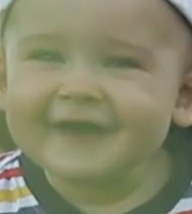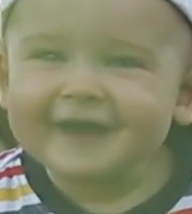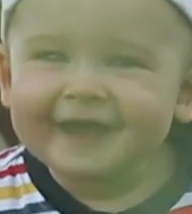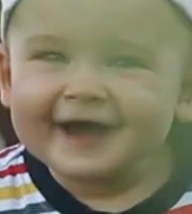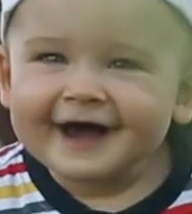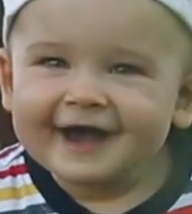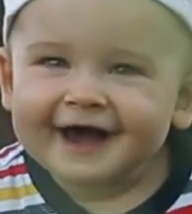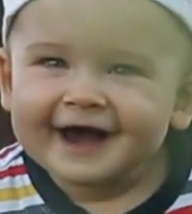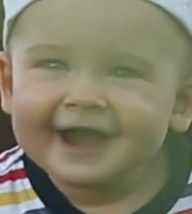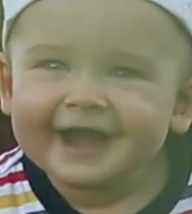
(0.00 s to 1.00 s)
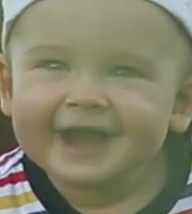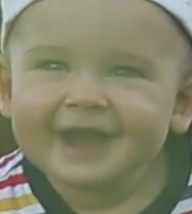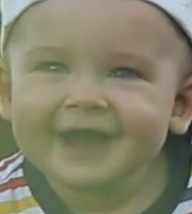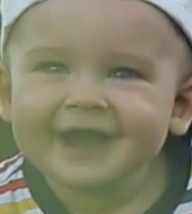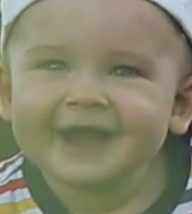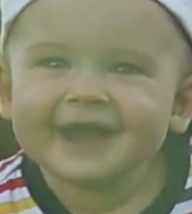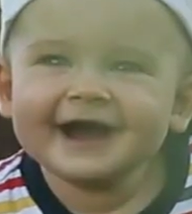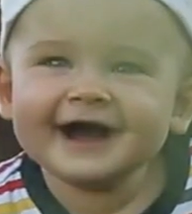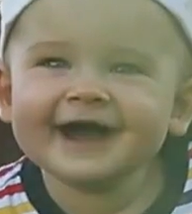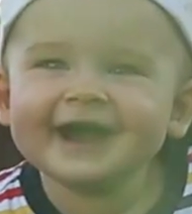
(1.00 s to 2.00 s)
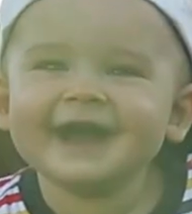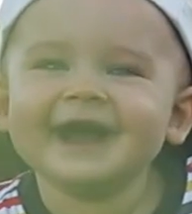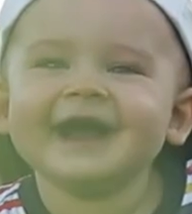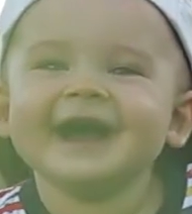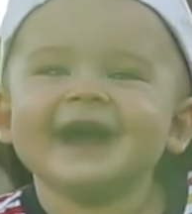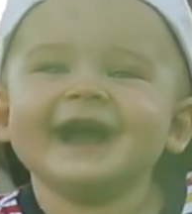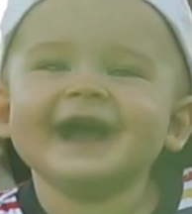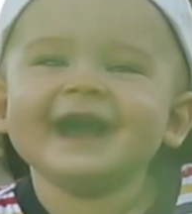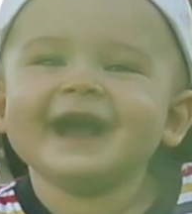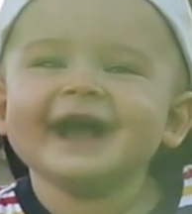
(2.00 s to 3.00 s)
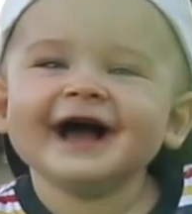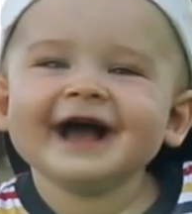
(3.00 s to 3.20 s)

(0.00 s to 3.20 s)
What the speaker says: pediatrician or healthcare provider